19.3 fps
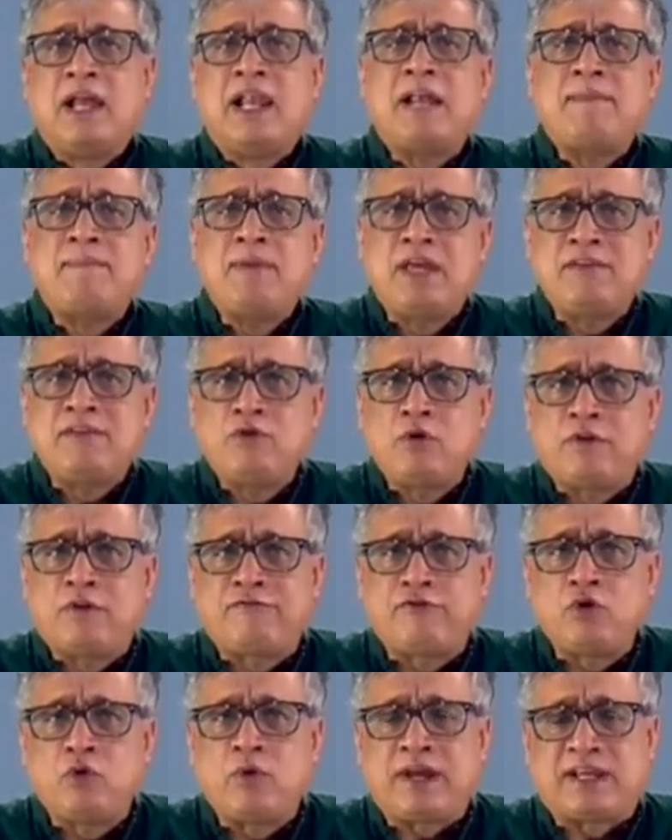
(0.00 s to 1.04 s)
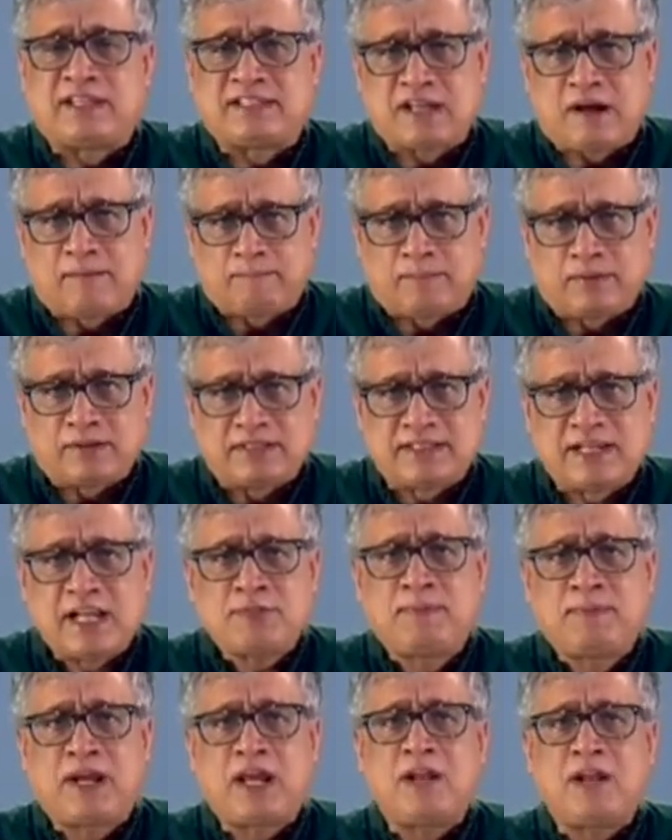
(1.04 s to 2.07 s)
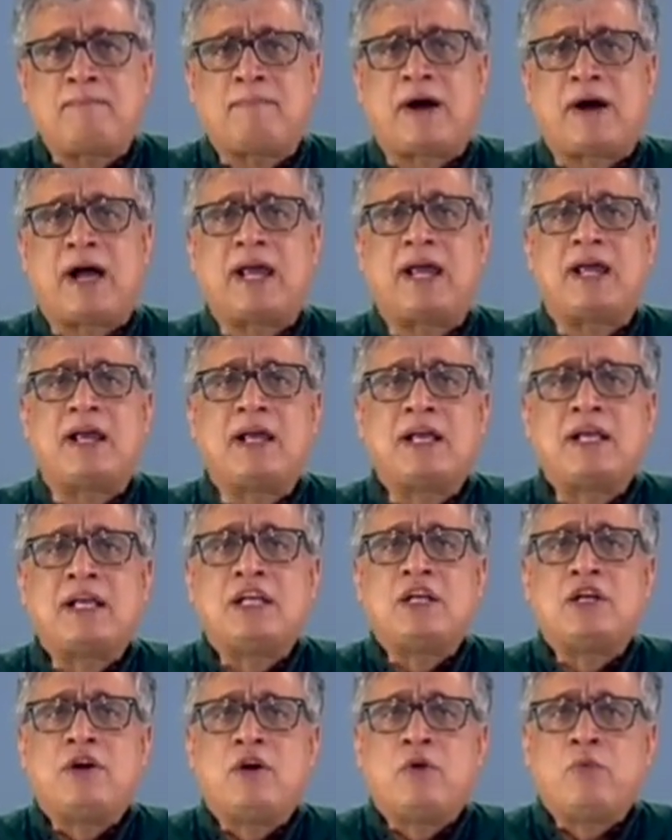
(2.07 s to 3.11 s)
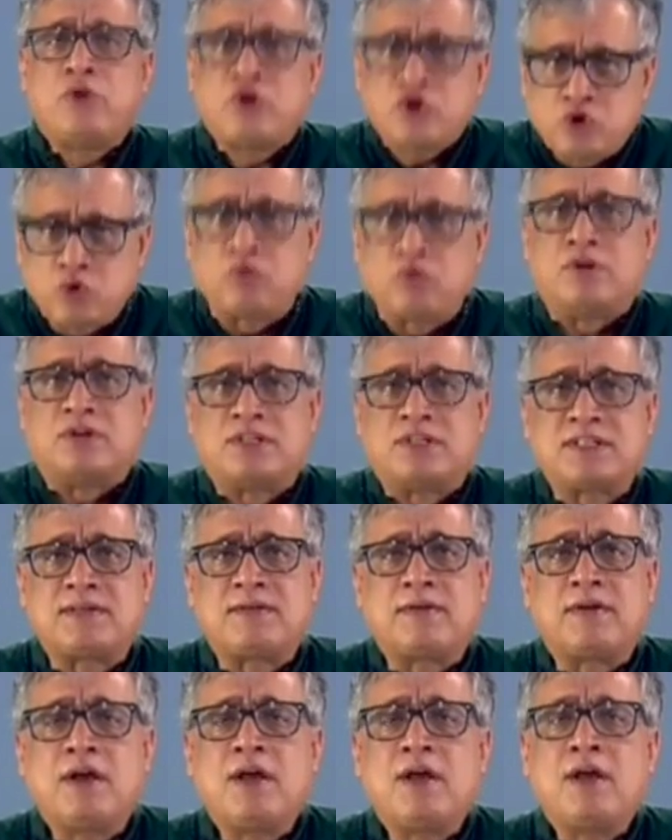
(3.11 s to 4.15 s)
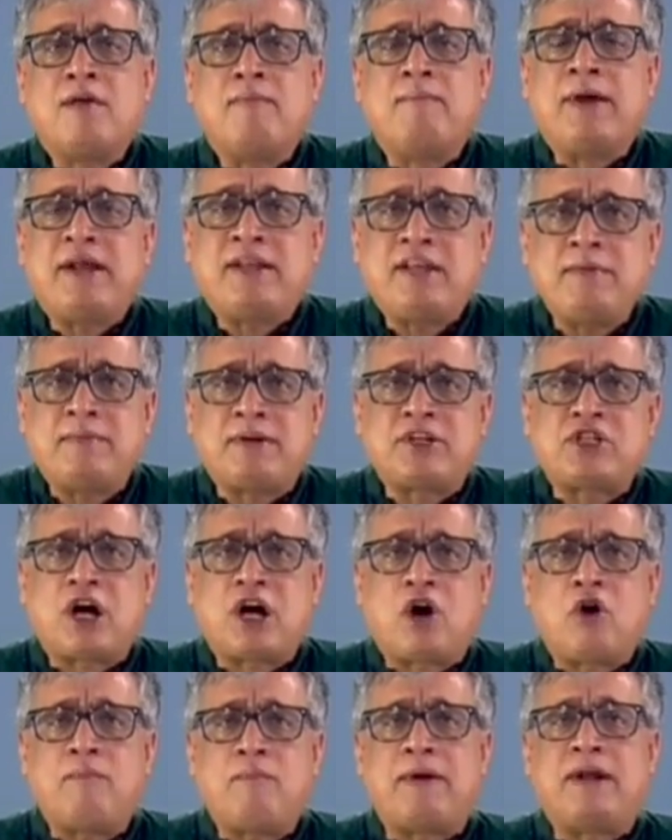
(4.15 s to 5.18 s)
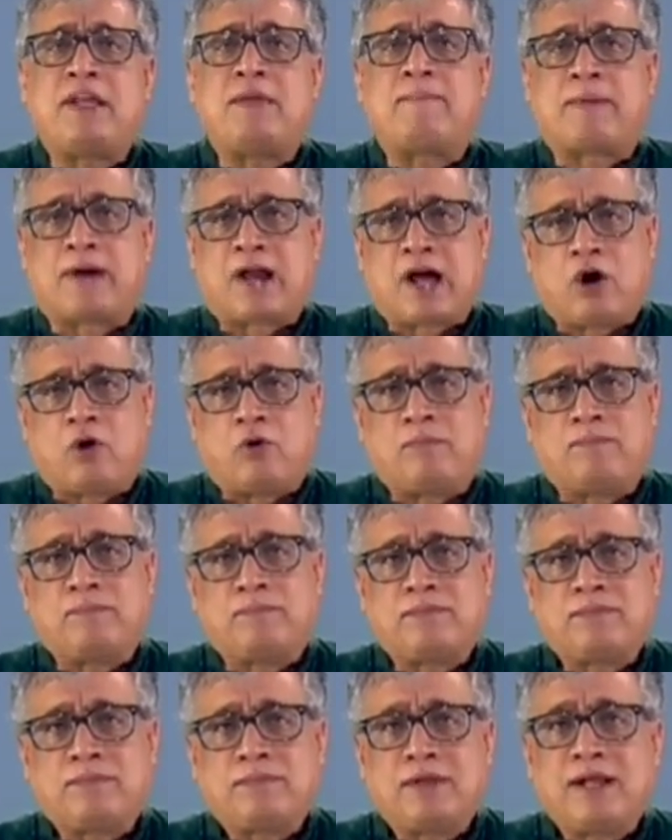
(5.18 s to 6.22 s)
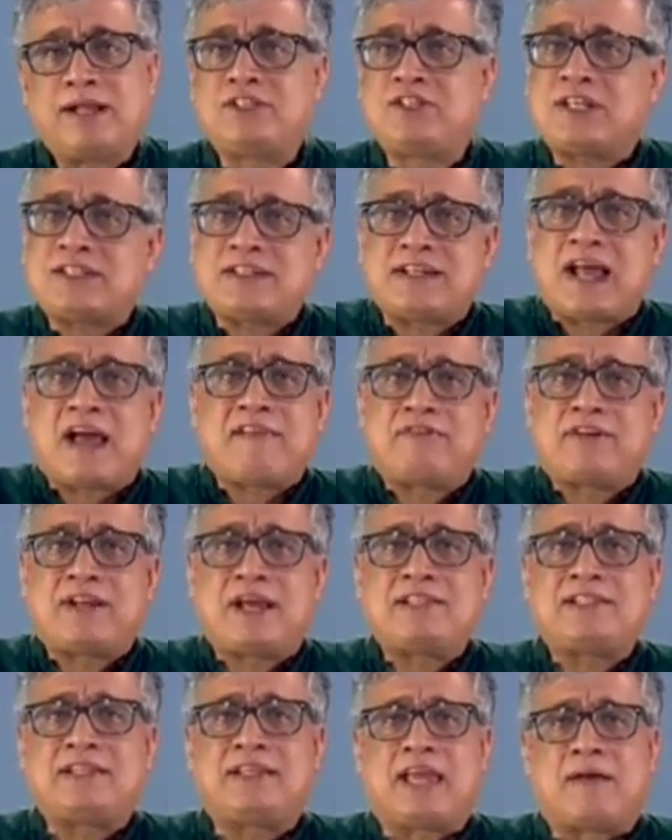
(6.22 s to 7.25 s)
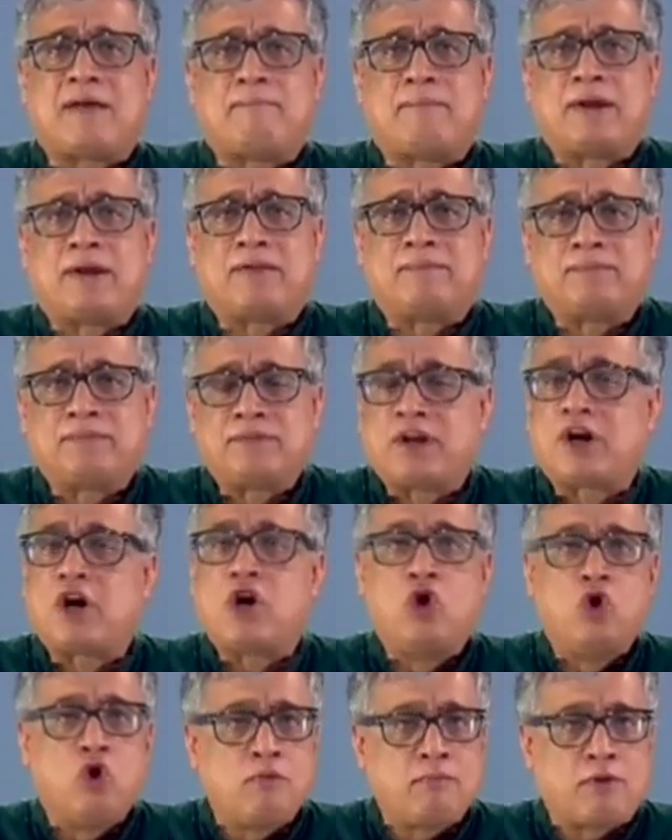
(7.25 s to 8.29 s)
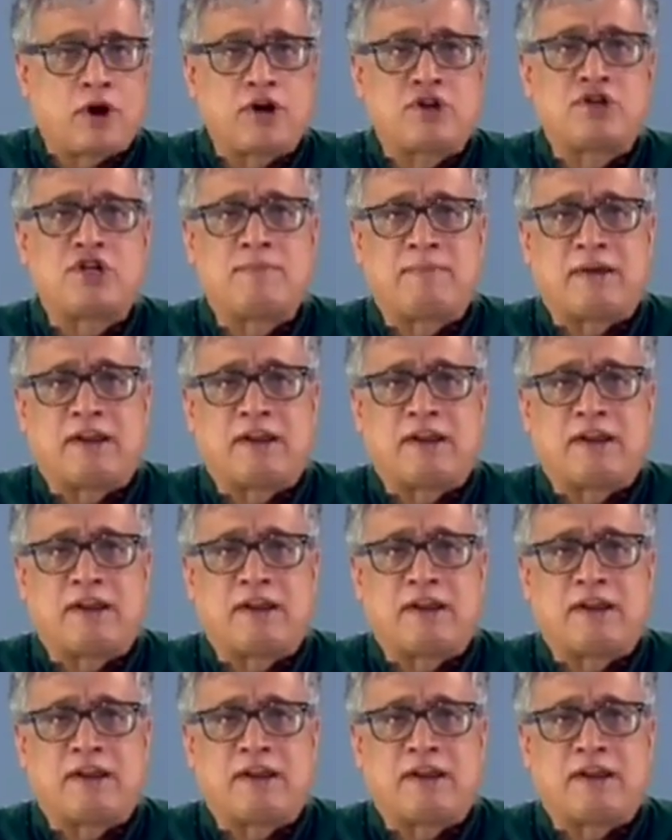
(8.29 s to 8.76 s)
Let me give you a few examples. Let's begin with students. Beti Bachao, Beti Padhao. It's just an advertising campaign. There are no monetary